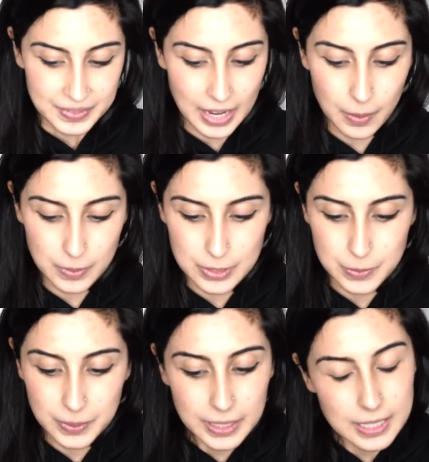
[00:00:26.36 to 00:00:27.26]
I was
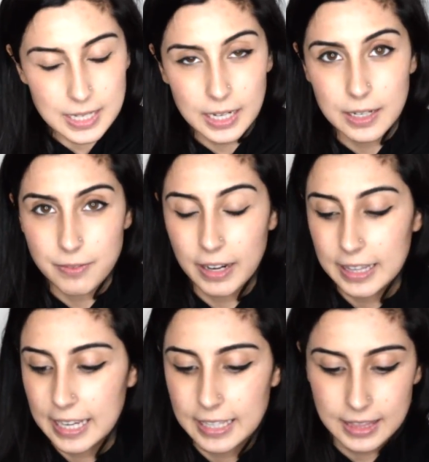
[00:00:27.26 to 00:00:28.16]
really excited to
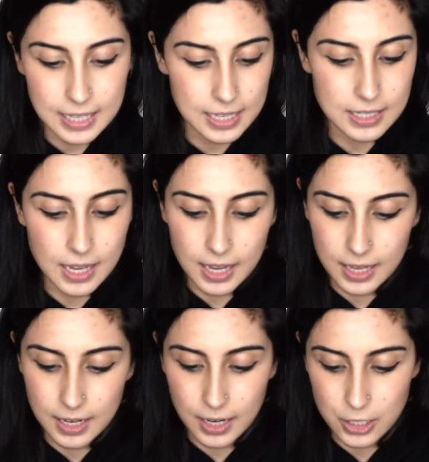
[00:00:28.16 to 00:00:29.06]
finally get these
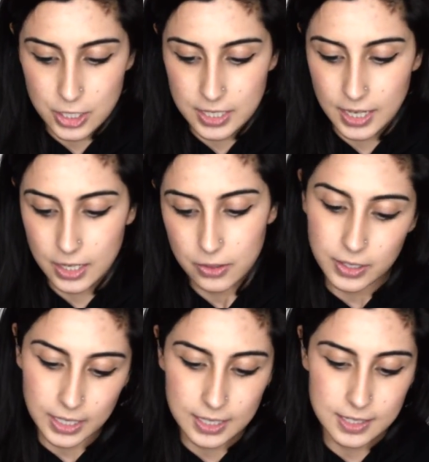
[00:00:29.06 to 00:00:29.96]
and actually take a
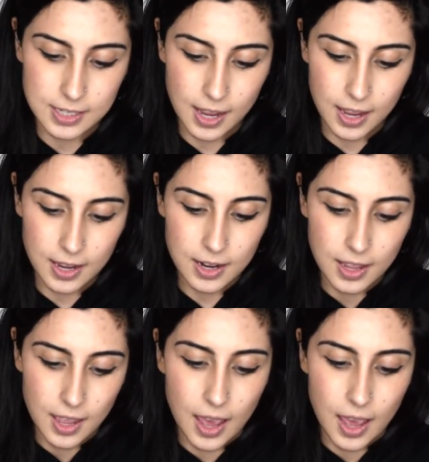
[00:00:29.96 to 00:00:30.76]
look inside.